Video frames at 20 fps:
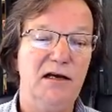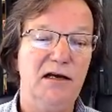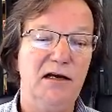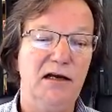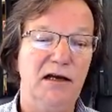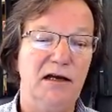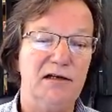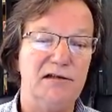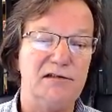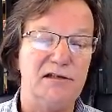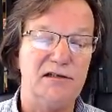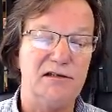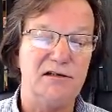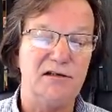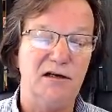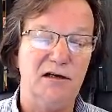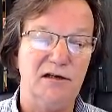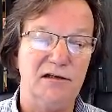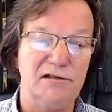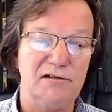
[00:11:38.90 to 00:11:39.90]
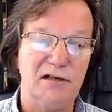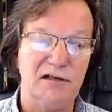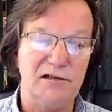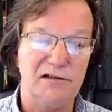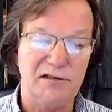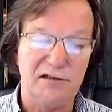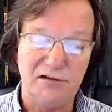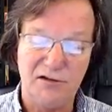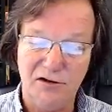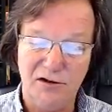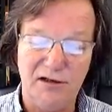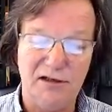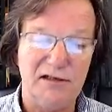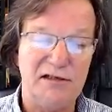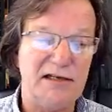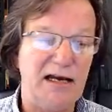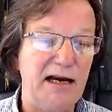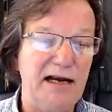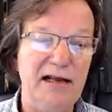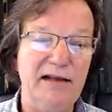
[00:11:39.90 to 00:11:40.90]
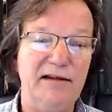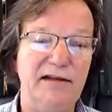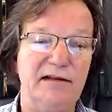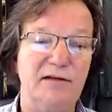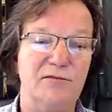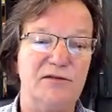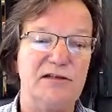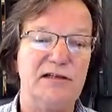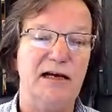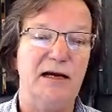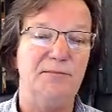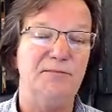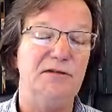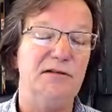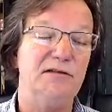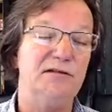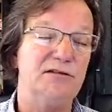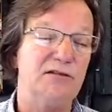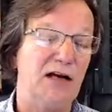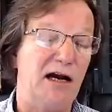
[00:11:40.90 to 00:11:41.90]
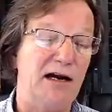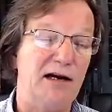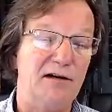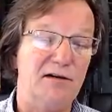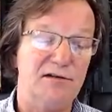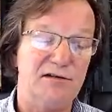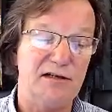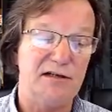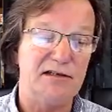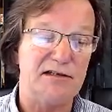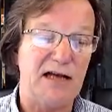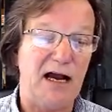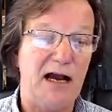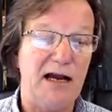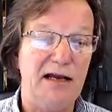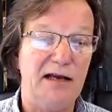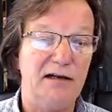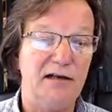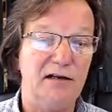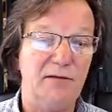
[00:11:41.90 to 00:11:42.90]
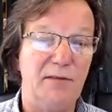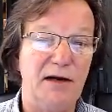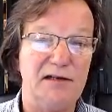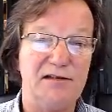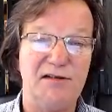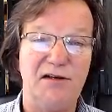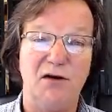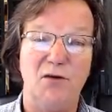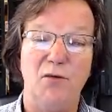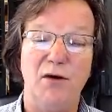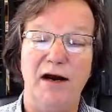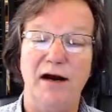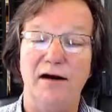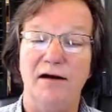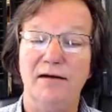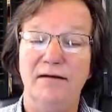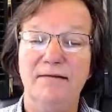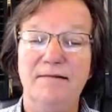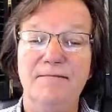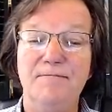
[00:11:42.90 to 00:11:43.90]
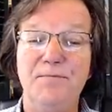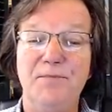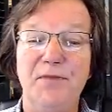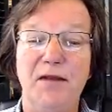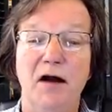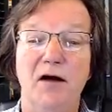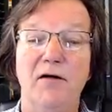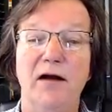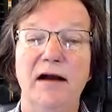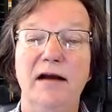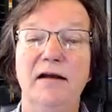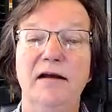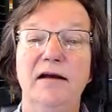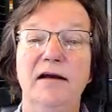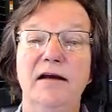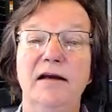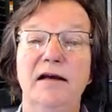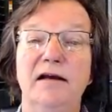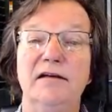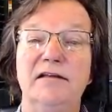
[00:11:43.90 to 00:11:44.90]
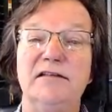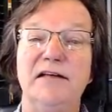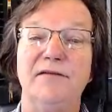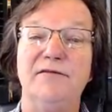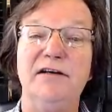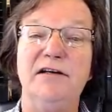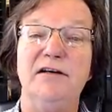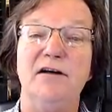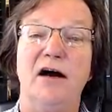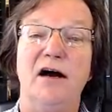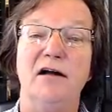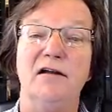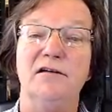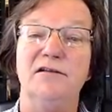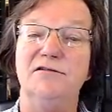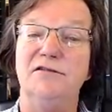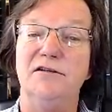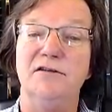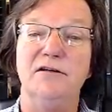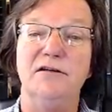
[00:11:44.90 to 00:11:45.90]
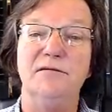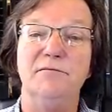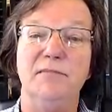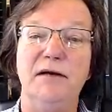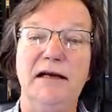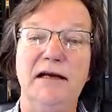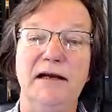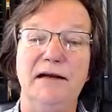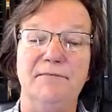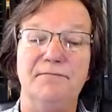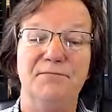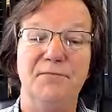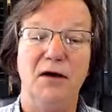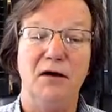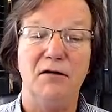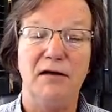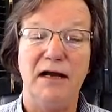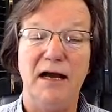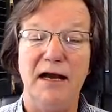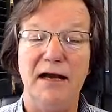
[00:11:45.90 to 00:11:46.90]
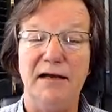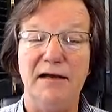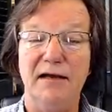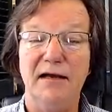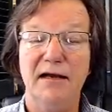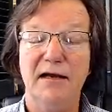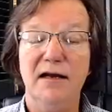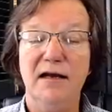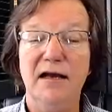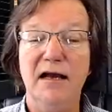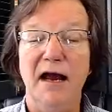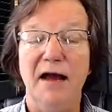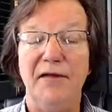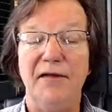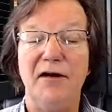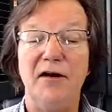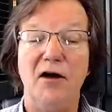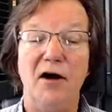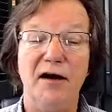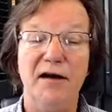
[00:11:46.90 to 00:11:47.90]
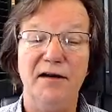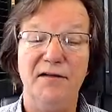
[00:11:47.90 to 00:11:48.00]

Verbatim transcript: is is is, is as good as anything that was kept in China as high end domestic ware. All right, and seventy dollars, you couldn't beat it. Okay, and then on to